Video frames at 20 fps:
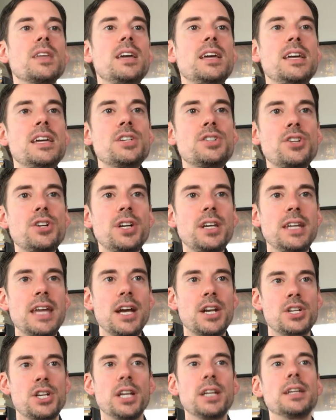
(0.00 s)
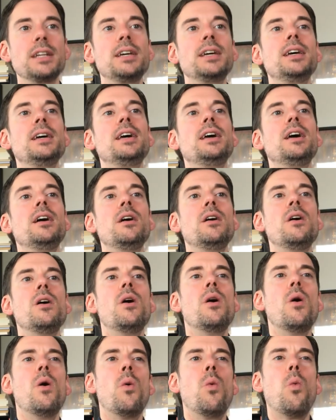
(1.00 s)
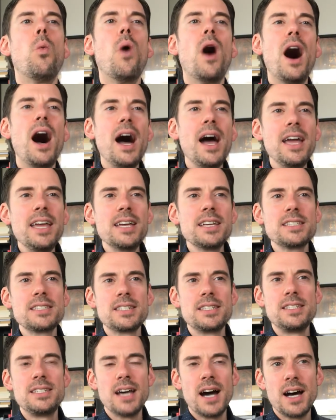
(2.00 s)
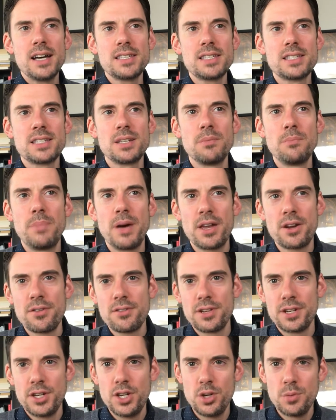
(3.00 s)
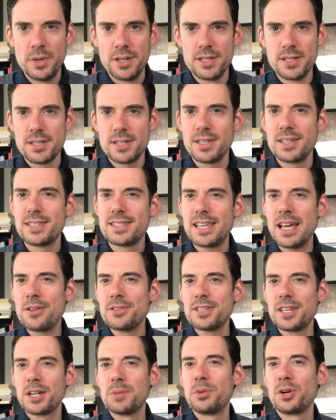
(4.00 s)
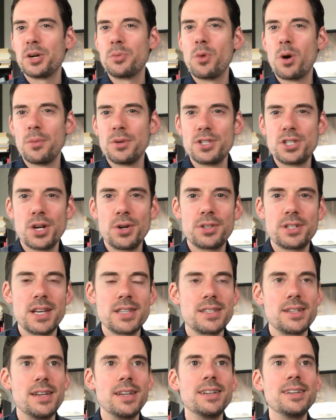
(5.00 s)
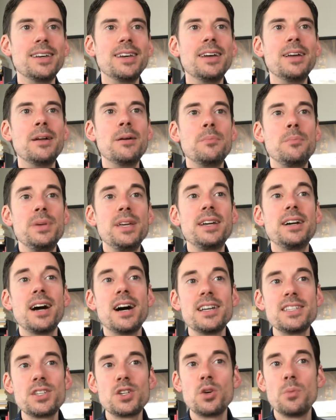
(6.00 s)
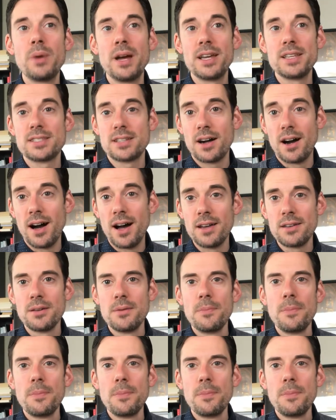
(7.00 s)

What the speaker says: Interconnection. Why is dust better than humans? Sounds like a Book of Mormon joke, doesn't it? Because it obeys God.